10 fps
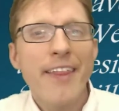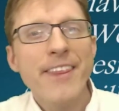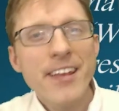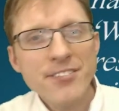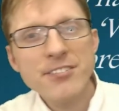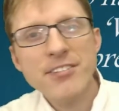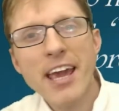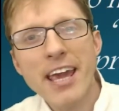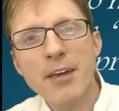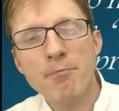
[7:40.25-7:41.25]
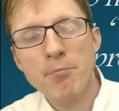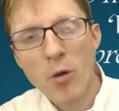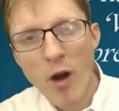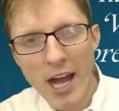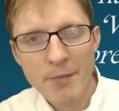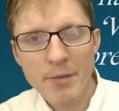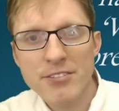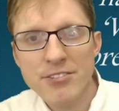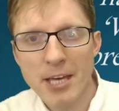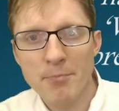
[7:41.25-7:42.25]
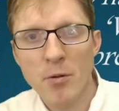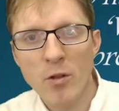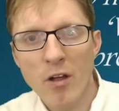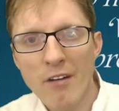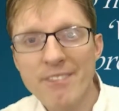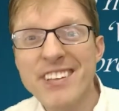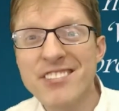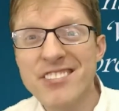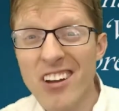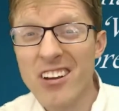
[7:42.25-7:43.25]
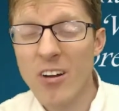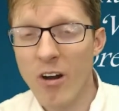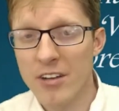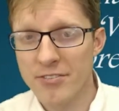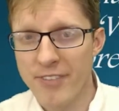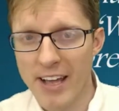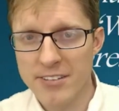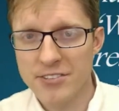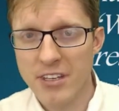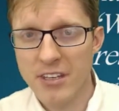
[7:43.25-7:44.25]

This is a prime example of the sunk cost fallacy.